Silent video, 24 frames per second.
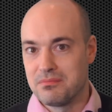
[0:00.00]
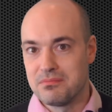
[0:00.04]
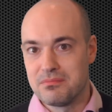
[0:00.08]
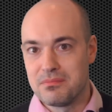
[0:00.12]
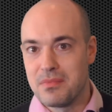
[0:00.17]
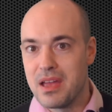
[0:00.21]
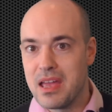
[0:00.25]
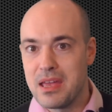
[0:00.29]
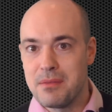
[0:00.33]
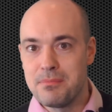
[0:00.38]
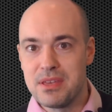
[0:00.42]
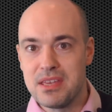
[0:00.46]

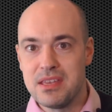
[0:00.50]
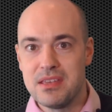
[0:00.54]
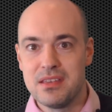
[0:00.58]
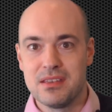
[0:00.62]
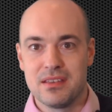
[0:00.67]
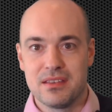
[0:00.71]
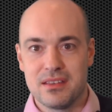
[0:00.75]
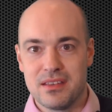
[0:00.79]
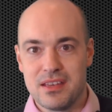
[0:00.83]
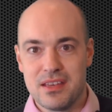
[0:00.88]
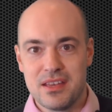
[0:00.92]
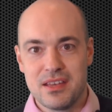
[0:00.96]

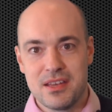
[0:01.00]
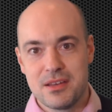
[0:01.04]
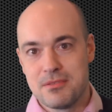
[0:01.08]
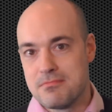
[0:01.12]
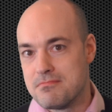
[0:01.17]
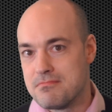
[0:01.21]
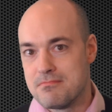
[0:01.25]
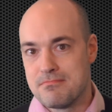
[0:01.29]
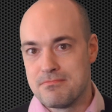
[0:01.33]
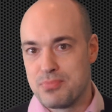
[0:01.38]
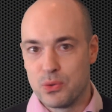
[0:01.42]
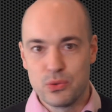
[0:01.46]
Maybe
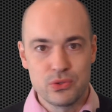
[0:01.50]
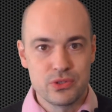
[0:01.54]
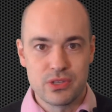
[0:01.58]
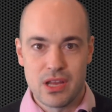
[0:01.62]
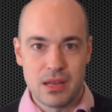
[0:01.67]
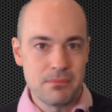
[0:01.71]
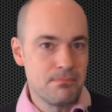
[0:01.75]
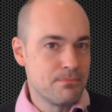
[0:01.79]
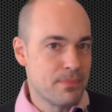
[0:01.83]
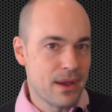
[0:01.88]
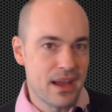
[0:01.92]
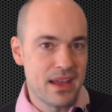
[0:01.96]

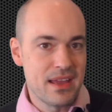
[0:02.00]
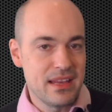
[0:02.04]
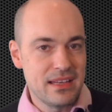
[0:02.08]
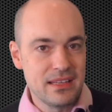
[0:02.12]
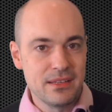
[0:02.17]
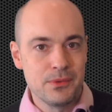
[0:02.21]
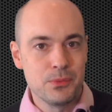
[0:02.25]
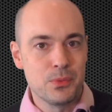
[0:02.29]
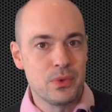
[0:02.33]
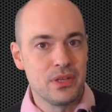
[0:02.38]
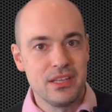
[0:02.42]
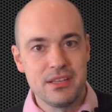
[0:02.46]
Putin and
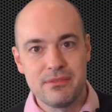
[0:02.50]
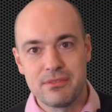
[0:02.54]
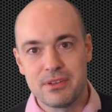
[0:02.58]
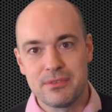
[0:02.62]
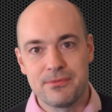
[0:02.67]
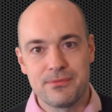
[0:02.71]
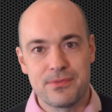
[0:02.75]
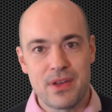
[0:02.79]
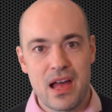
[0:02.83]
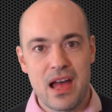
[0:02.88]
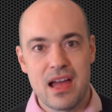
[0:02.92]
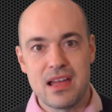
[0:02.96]
Biden will
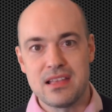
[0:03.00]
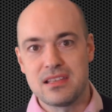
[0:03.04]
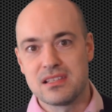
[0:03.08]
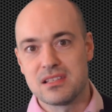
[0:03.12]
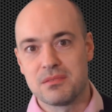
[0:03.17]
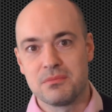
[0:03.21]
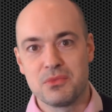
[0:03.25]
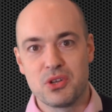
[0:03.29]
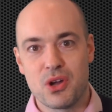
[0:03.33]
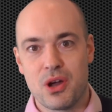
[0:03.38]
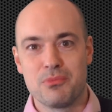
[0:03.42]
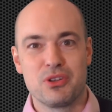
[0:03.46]
even find
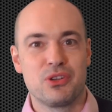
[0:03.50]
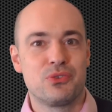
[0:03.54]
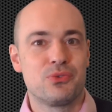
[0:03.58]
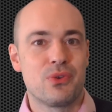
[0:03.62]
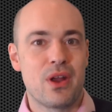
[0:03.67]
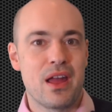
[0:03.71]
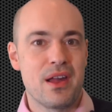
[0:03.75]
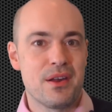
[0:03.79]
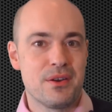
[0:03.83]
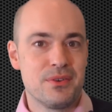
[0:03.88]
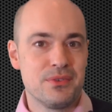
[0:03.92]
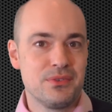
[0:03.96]
some common
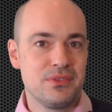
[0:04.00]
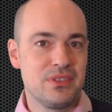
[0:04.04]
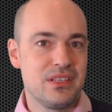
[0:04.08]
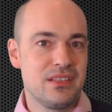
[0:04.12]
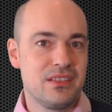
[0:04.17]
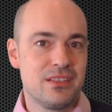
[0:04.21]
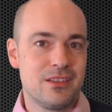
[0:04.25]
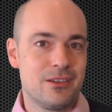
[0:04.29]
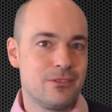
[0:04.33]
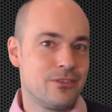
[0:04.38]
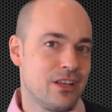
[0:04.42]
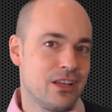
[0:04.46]
ground
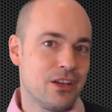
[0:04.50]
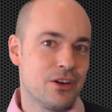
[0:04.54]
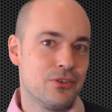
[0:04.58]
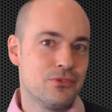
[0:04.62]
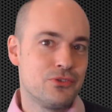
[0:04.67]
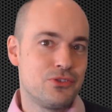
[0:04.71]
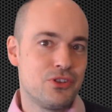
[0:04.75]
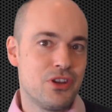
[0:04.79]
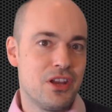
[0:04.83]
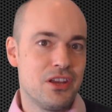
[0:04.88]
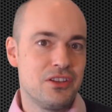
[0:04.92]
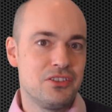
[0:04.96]
in their
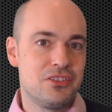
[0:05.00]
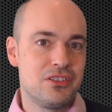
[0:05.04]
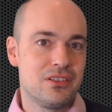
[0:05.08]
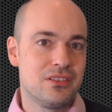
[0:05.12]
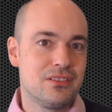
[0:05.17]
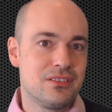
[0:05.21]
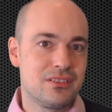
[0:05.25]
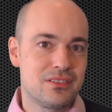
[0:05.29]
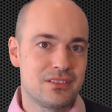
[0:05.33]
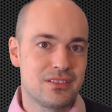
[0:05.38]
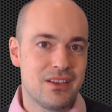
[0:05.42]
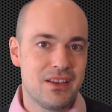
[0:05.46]

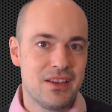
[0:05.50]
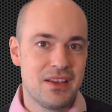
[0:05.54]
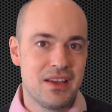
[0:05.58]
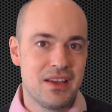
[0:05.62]
negotiations.